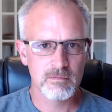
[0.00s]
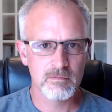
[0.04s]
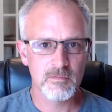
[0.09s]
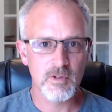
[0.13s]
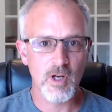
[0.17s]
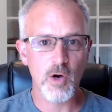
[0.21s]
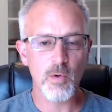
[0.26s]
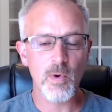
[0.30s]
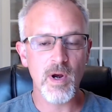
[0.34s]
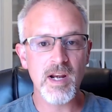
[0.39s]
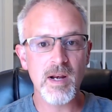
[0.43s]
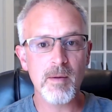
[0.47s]

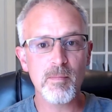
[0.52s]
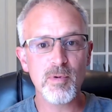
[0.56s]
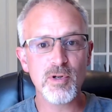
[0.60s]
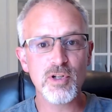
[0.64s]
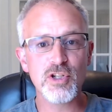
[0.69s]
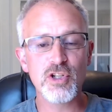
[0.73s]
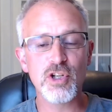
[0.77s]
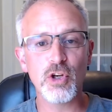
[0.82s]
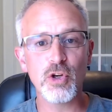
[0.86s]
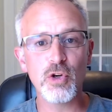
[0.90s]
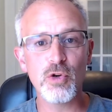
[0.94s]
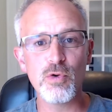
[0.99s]
All right, number
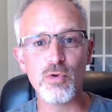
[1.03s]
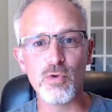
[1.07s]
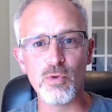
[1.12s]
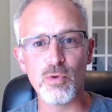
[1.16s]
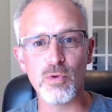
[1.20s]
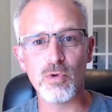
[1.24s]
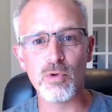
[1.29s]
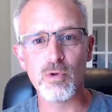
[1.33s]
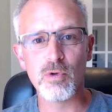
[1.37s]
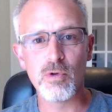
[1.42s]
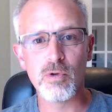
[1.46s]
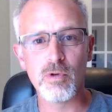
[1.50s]
2
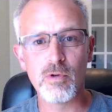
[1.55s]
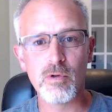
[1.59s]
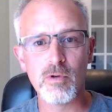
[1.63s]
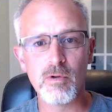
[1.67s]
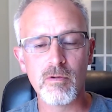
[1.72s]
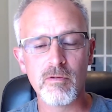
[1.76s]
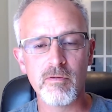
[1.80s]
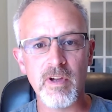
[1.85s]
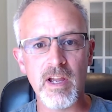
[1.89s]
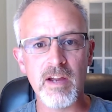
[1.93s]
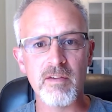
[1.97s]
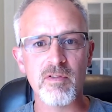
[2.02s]

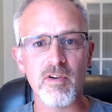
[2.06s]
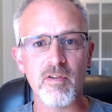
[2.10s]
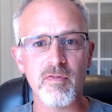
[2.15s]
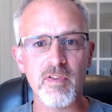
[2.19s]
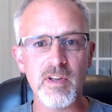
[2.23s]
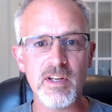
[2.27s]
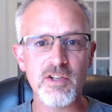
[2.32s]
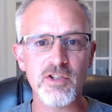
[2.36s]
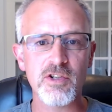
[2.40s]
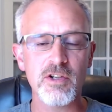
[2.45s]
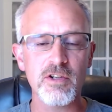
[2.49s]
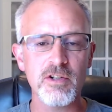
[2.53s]
favorite
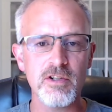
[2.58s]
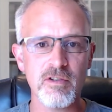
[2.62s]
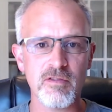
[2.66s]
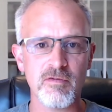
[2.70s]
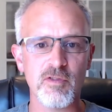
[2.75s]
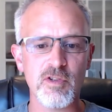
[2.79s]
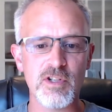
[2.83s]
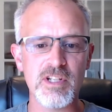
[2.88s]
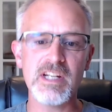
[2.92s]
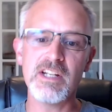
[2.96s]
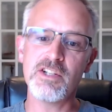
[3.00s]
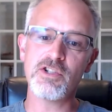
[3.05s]
features
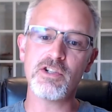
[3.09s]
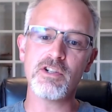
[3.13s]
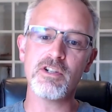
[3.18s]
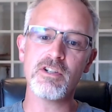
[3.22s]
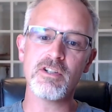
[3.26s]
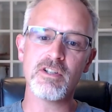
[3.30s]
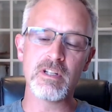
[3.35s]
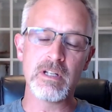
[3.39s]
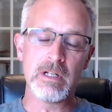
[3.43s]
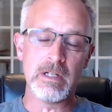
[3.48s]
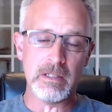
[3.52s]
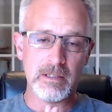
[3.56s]
for
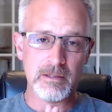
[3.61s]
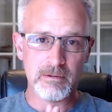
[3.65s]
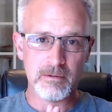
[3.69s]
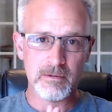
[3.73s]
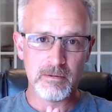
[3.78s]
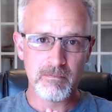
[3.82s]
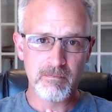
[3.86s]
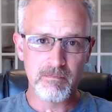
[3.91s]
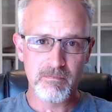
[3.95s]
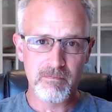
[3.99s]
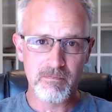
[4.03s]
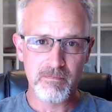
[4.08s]
teachers
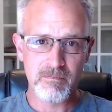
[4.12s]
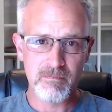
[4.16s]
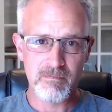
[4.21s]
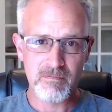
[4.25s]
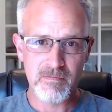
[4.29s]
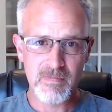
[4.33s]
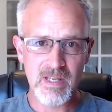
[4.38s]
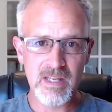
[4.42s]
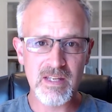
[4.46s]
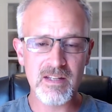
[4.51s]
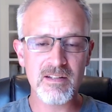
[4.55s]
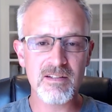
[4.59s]

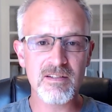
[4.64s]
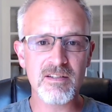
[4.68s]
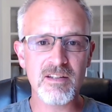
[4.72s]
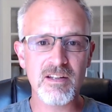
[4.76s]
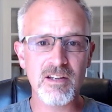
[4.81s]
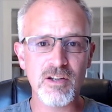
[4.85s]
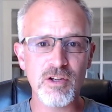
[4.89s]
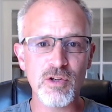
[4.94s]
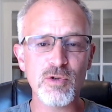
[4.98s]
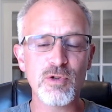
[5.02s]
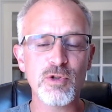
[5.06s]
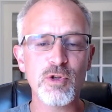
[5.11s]
is
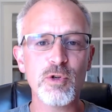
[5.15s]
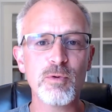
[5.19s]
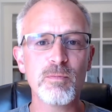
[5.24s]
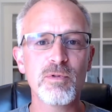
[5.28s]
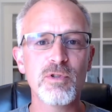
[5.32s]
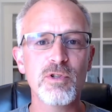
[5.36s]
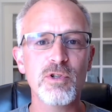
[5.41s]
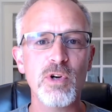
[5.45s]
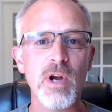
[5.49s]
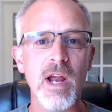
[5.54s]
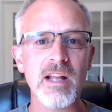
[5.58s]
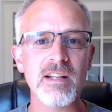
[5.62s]

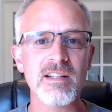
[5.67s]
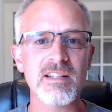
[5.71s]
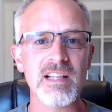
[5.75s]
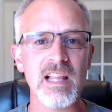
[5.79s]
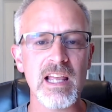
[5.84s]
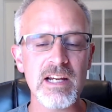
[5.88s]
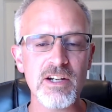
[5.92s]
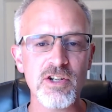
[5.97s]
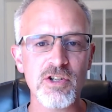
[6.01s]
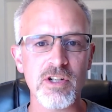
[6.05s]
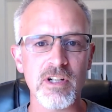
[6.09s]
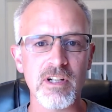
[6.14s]
YouTube's
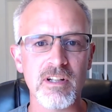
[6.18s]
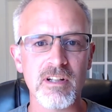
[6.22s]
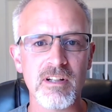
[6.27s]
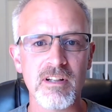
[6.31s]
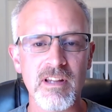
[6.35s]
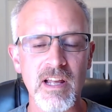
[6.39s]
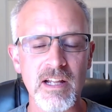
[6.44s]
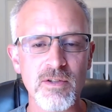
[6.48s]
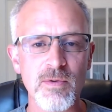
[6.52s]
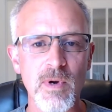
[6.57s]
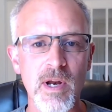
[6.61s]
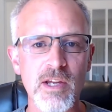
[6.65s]
translation.
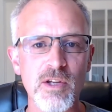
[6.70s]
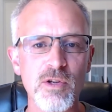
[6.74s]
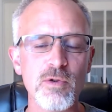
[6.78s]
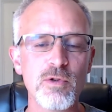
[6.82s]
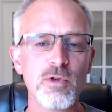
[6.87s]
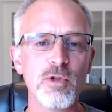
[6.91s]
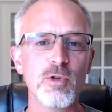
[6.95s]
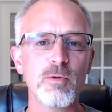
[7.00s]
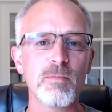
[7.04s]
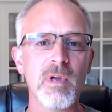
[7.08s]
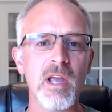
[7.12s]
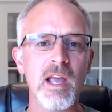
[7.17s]
That's right,
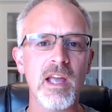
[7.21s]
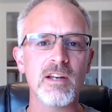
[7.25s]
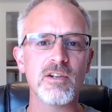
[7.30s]
YouTube can